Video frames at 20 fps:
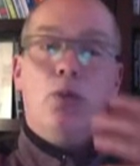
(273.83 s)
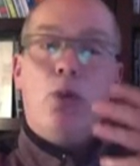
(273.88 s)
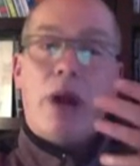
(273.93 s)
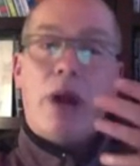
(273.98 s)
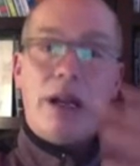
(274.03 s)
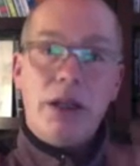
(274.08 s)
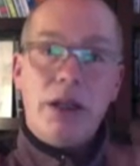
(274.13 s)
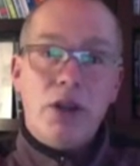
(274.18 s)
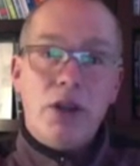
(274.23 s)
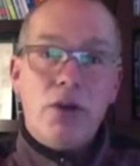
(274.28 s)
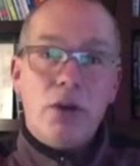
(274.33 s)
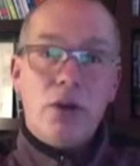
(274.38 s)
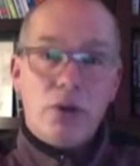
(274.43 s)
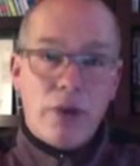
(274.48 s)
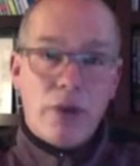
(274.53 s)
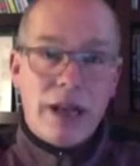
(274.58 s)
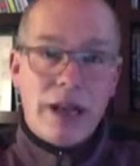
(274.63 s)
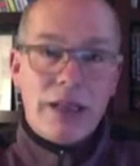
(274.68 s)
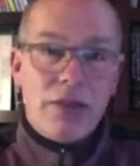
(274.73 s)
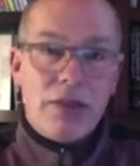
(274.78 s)
when you are
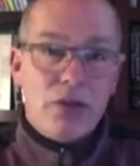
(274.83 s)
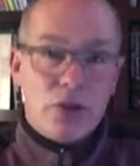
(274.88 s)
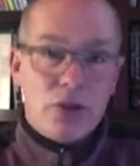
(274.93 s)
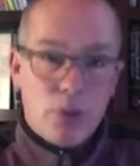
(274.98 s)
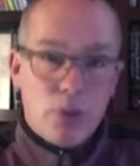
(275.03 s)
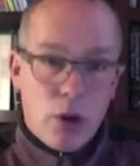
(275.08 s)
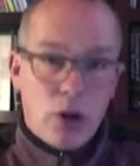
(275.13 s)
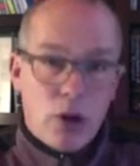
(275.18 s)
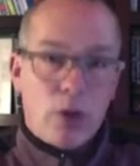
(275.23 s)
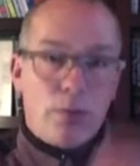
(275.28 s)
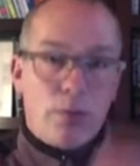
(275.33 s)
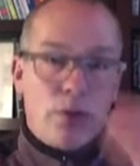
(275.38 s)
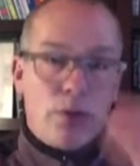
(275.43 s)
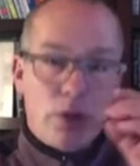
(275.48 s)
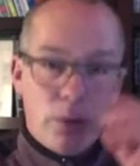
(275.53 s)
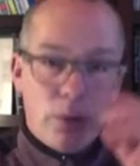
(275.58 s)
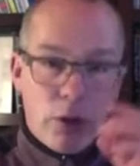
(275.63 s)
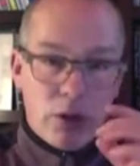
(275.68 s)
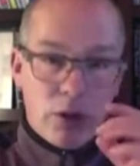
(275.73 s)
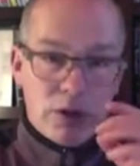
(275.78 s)
ready to swallow, put
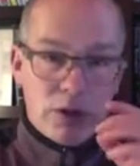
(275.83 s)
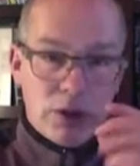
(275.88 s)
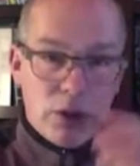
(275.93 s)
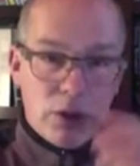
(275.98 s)
the bolus